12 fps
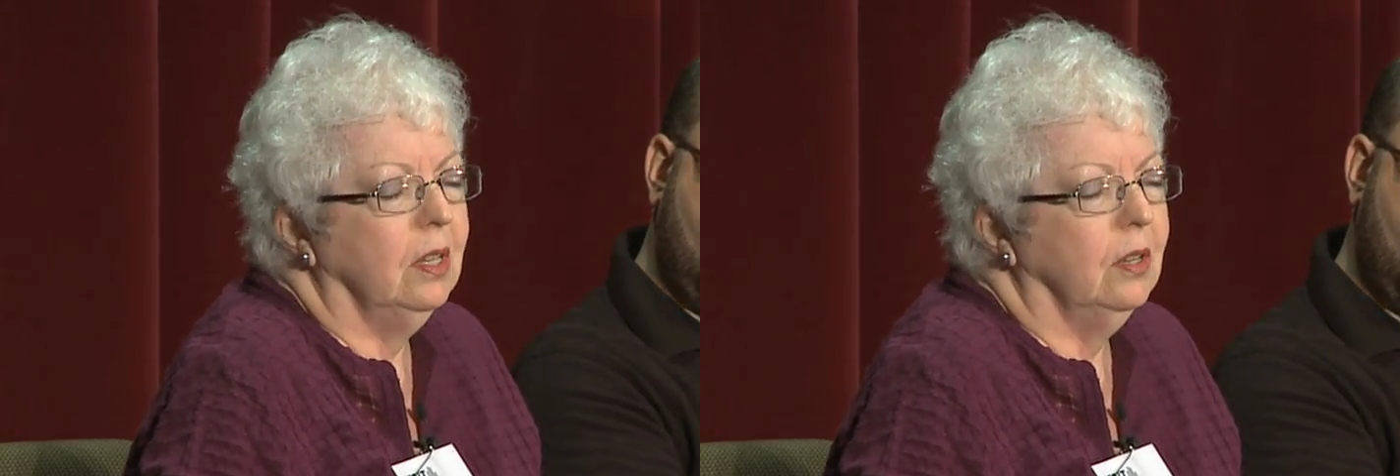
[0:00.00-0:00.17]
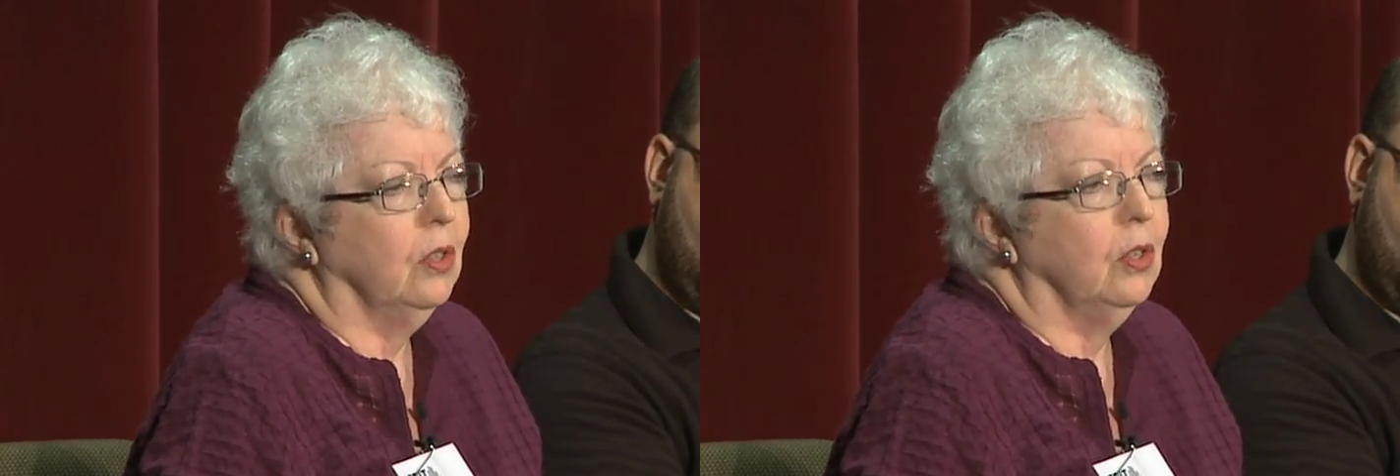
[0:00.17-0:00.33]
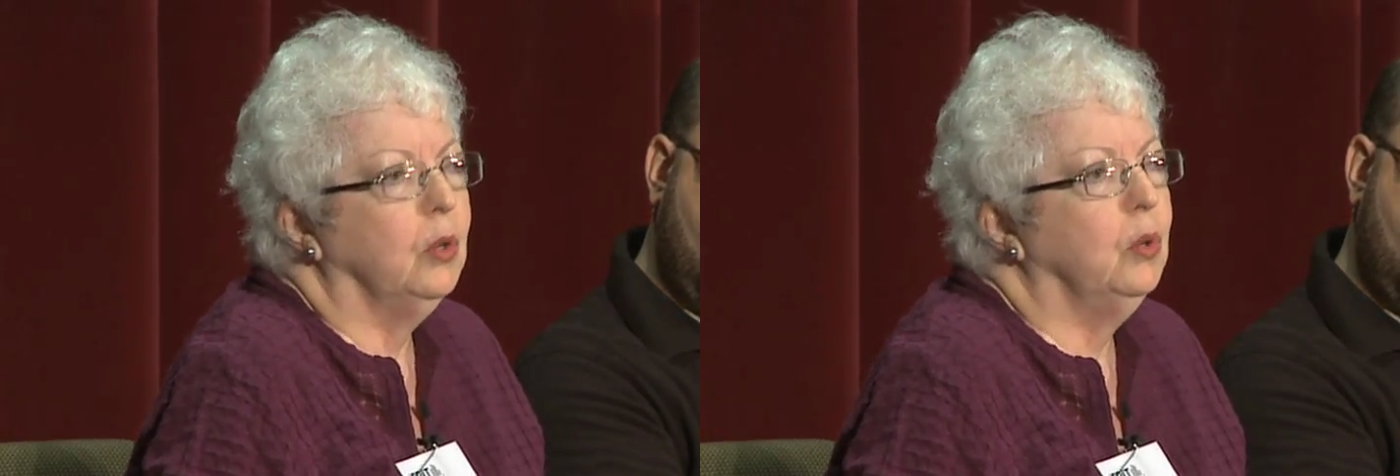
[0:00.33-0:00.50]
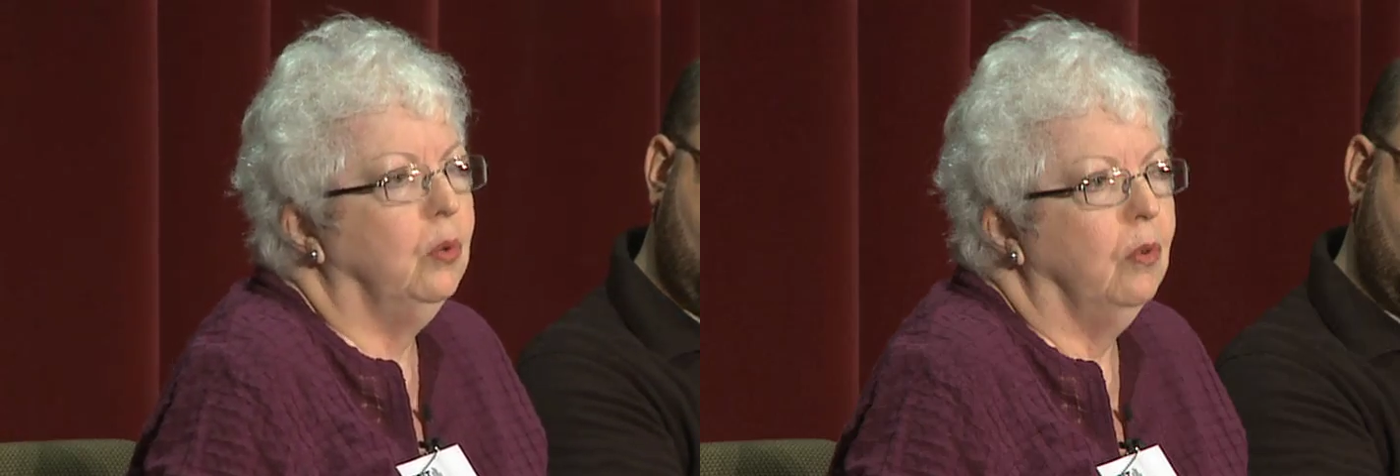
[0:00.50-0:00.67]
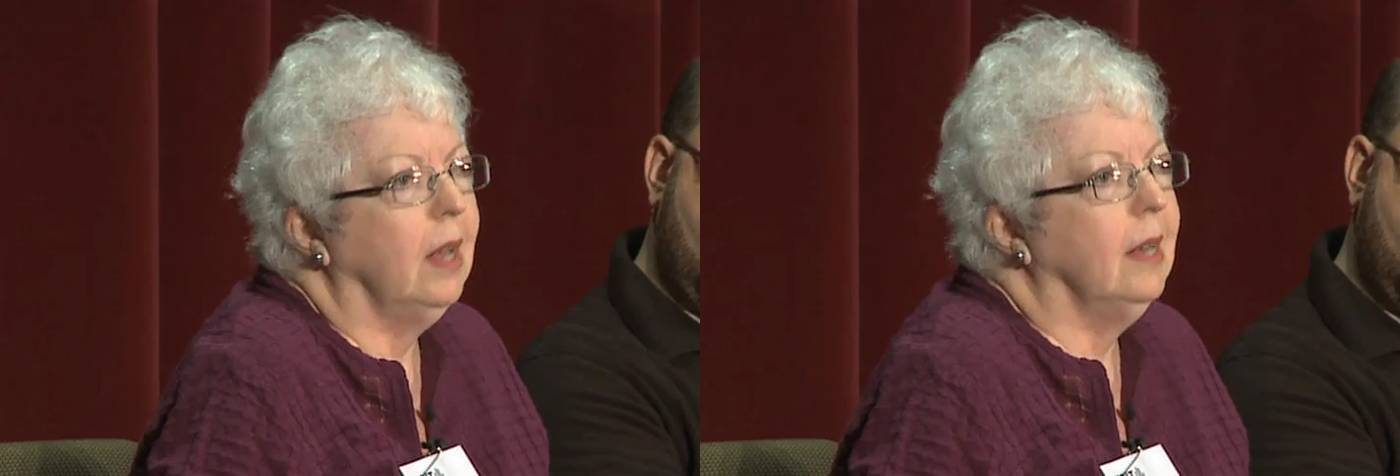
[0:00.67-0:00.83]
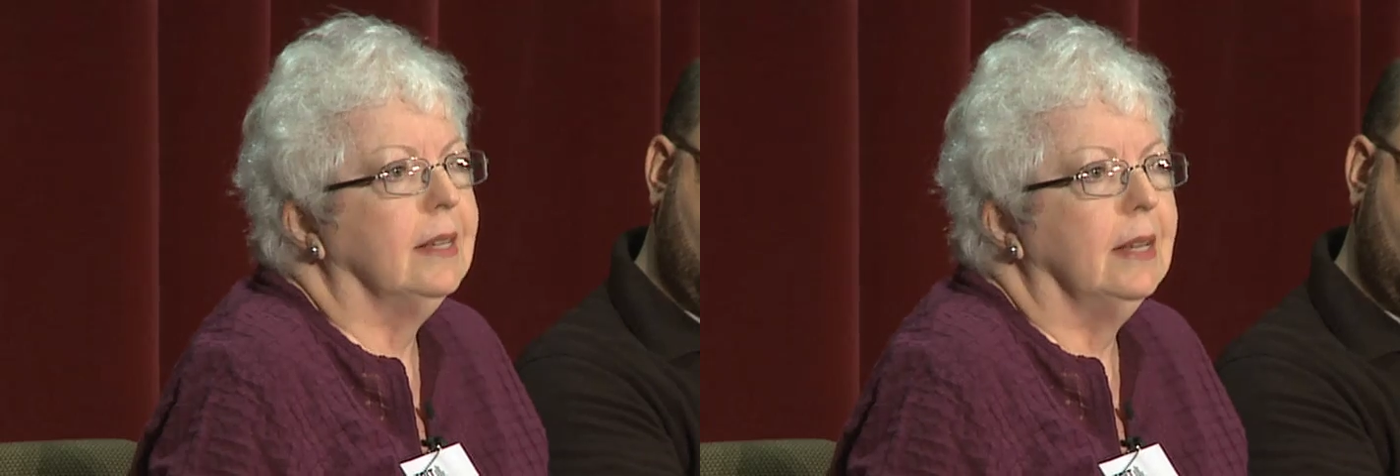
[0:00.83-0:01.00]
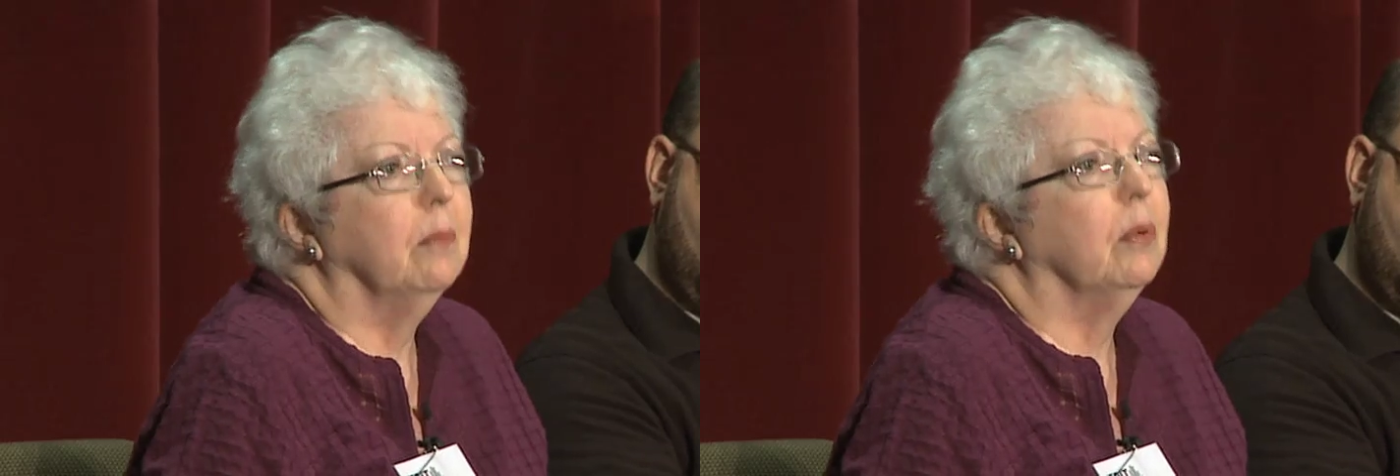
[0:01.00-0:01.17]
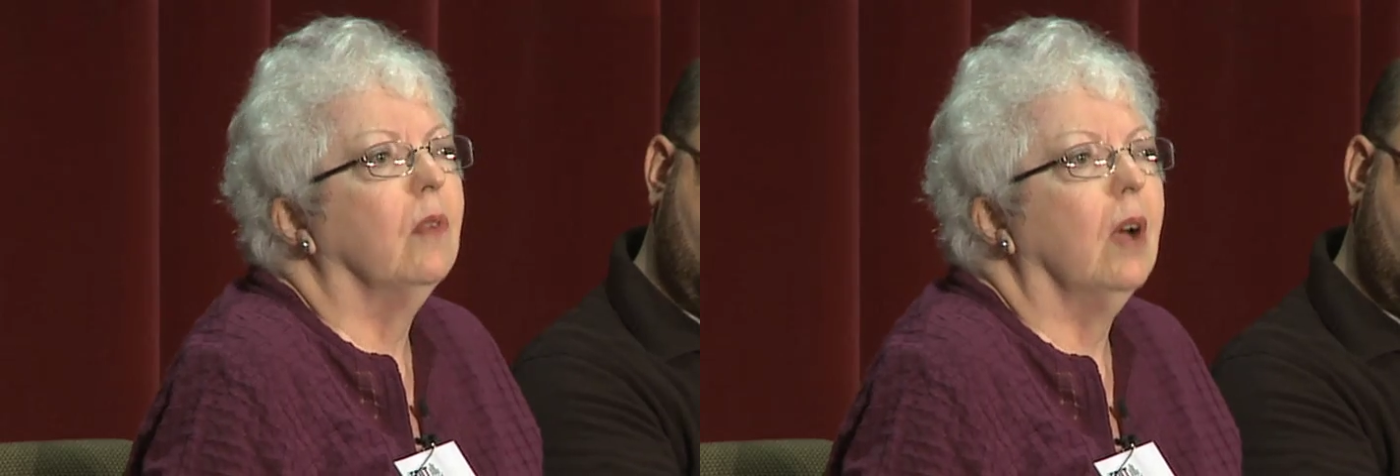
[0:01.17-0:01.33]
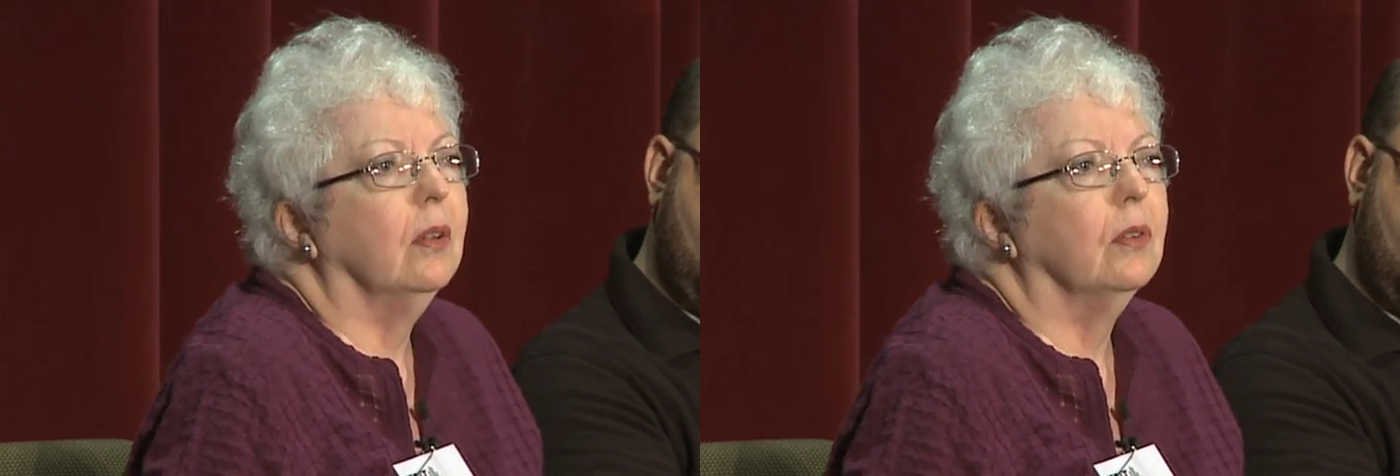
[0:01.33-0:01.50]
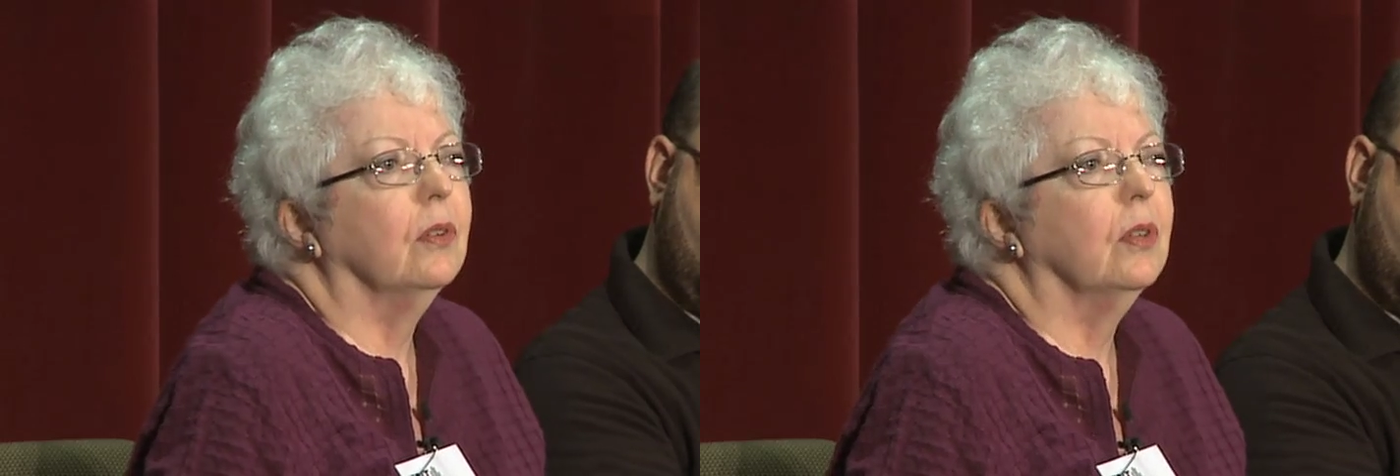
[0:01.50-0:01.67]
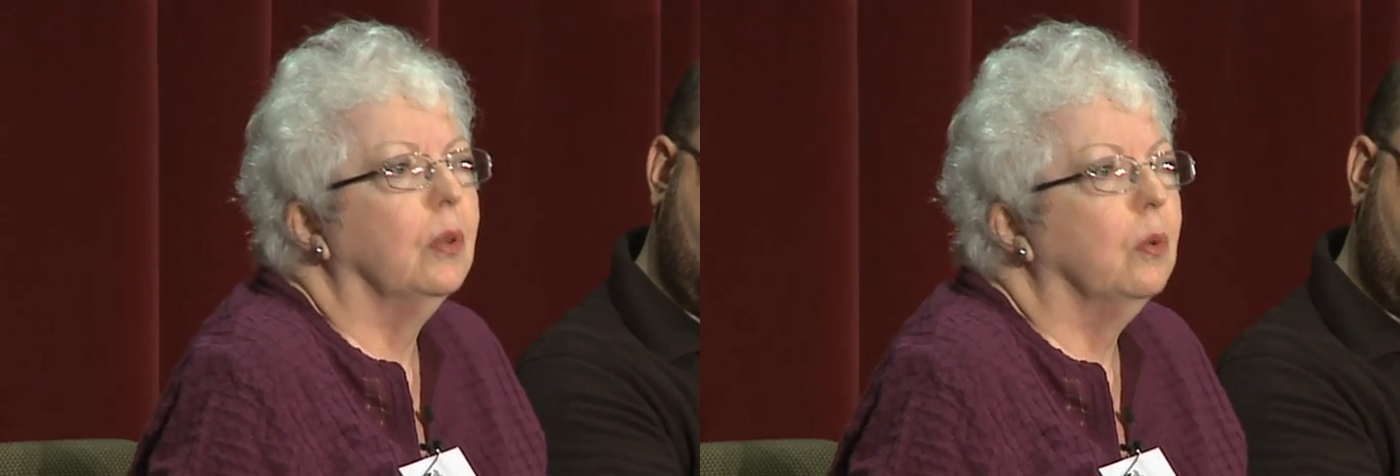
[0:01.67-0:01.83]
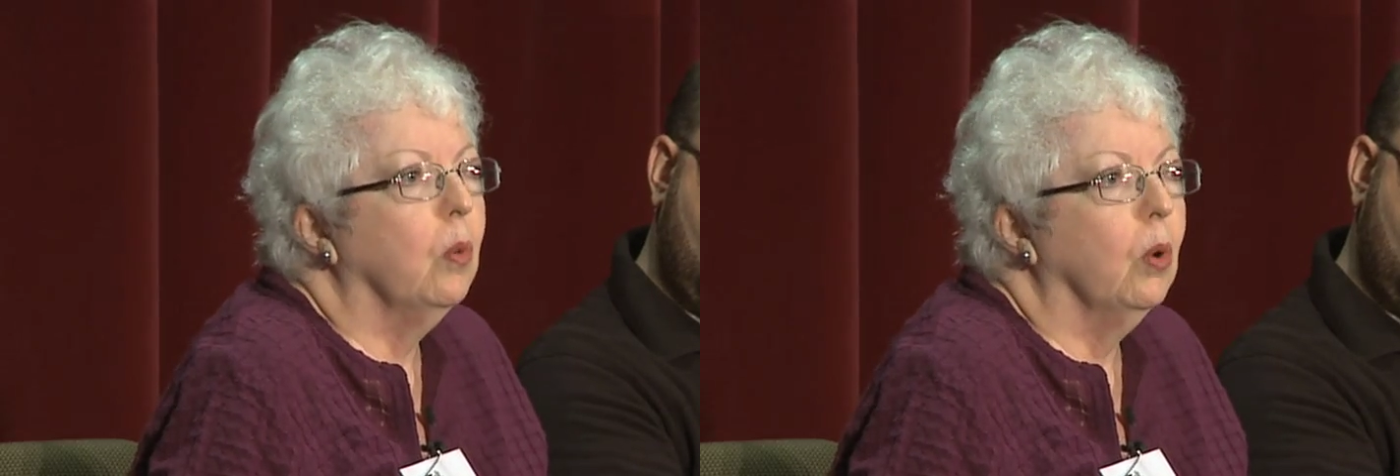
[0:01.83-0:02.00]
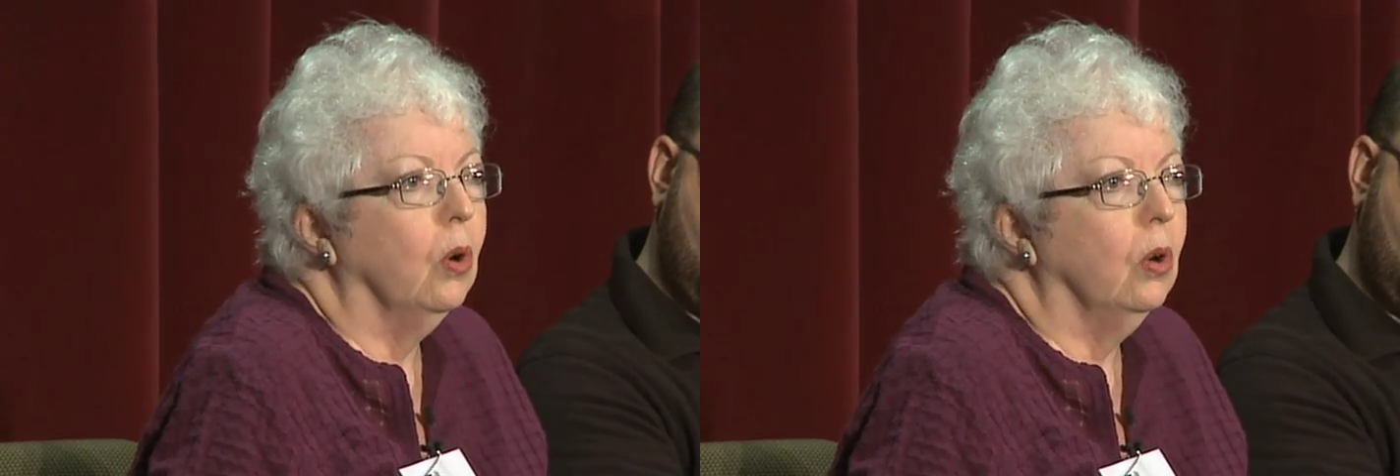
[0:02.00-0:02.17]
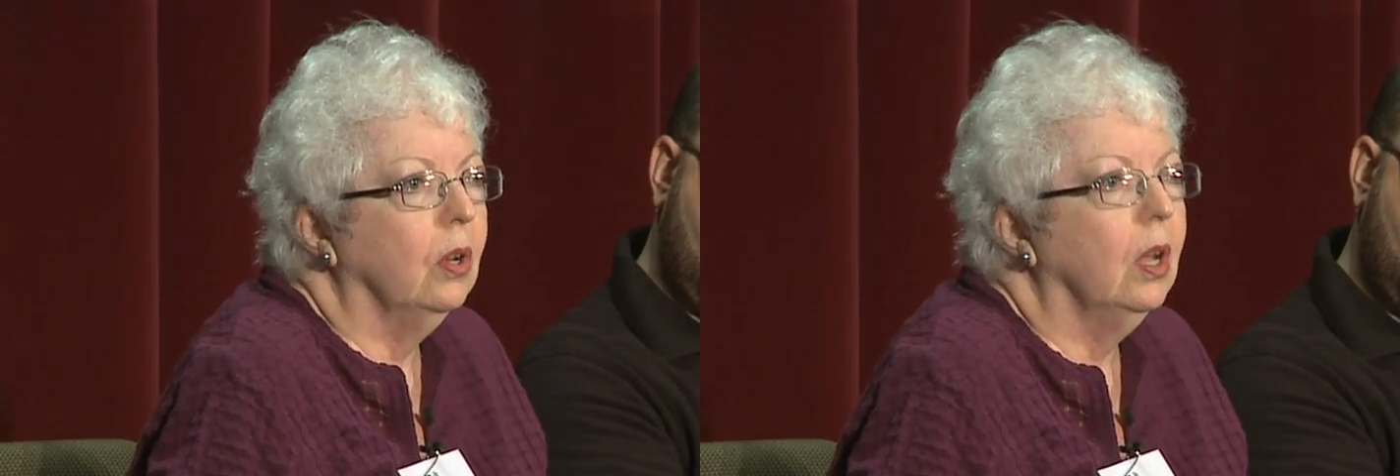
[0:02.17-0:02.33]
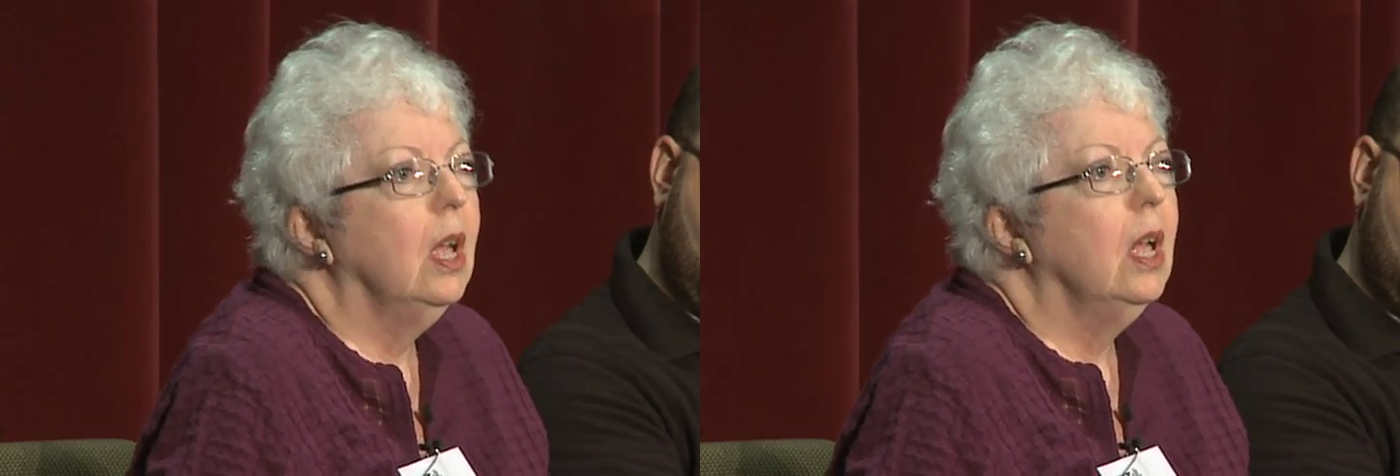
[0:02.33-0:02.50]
These are the two greatest improvisers in the world.